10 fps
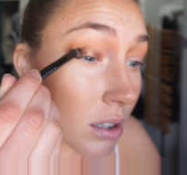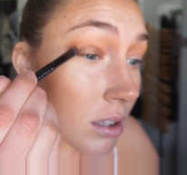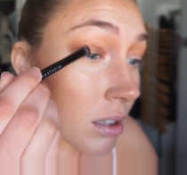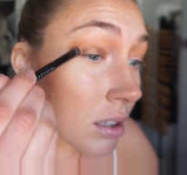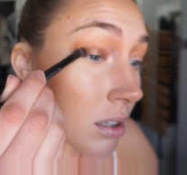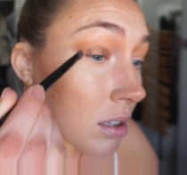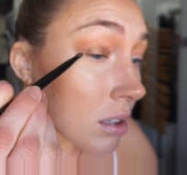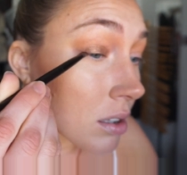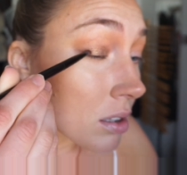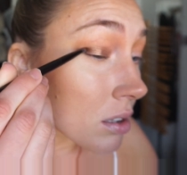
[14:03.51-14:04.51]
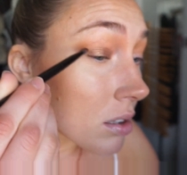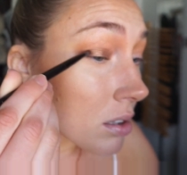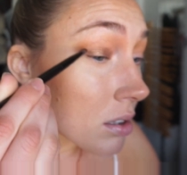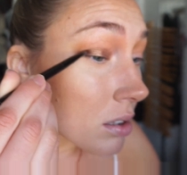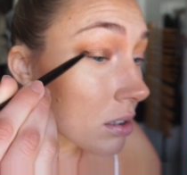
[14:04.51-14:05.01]

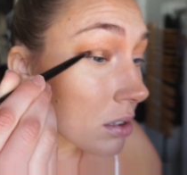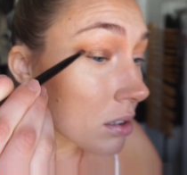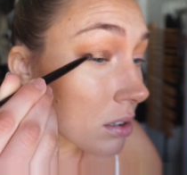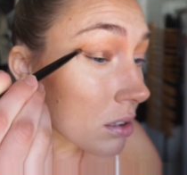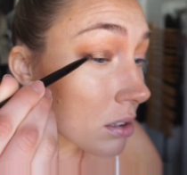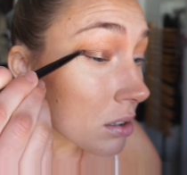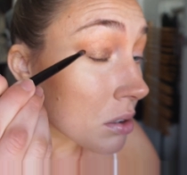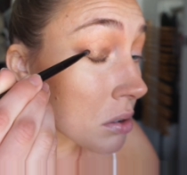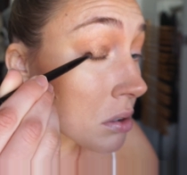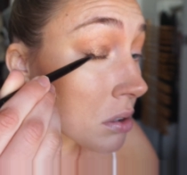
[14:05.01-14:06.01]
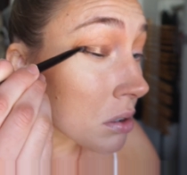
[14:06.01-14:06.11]
[no speech]